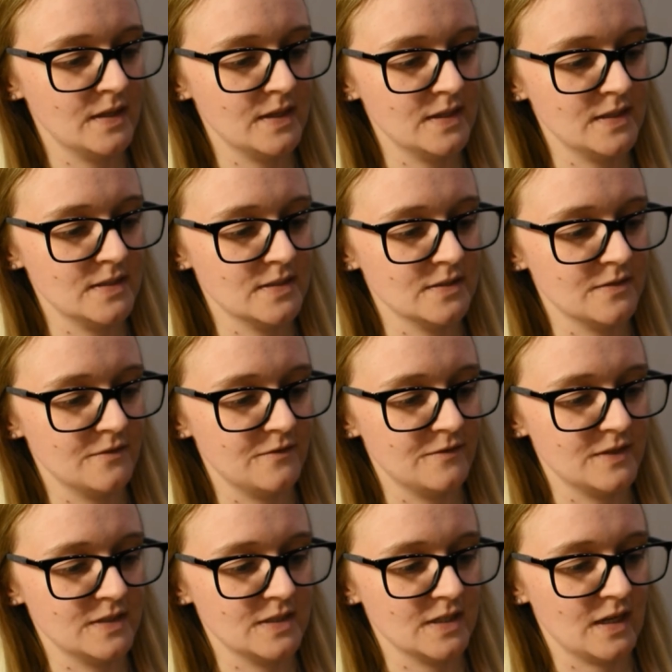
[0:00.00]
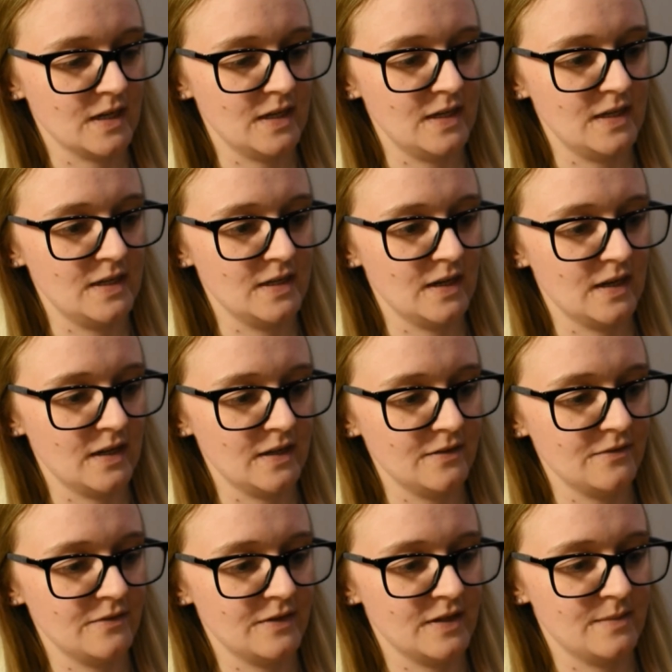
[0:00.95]
is physically
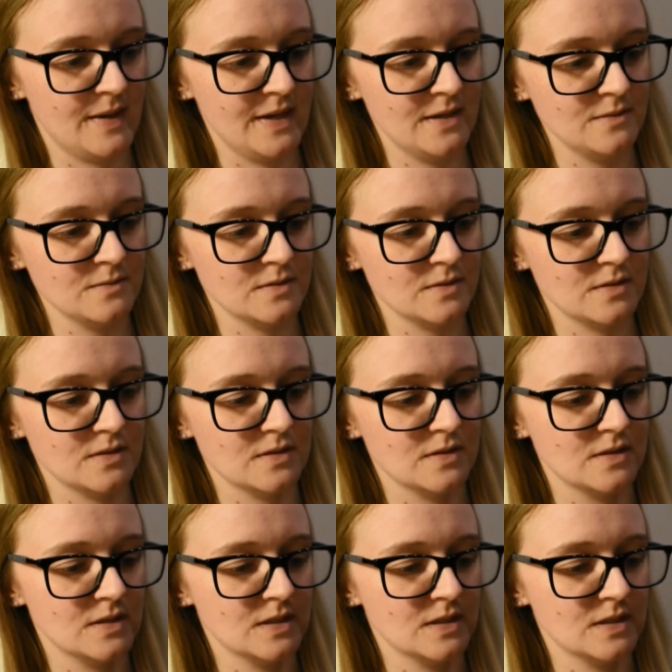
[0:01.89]
lift him out